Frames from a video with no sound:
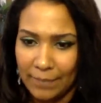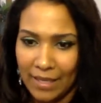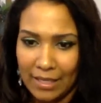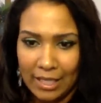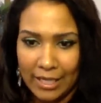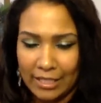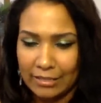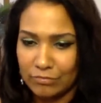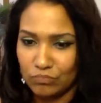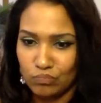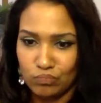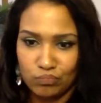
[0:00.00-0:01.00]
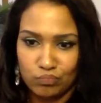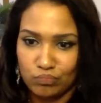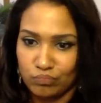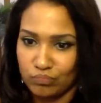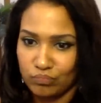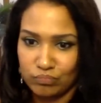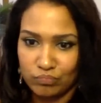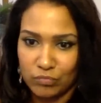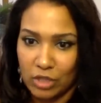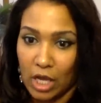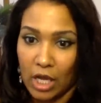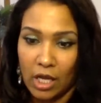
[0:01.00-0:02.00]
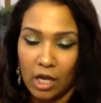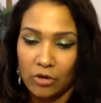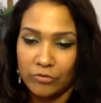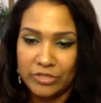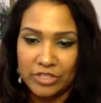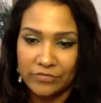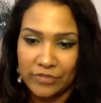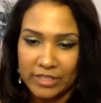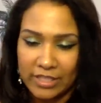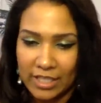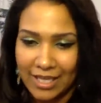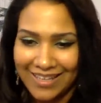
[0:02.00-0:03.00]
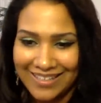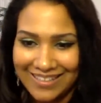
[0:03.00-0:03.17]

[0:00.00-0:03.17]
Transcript: I'm not like gaga over stuff like that.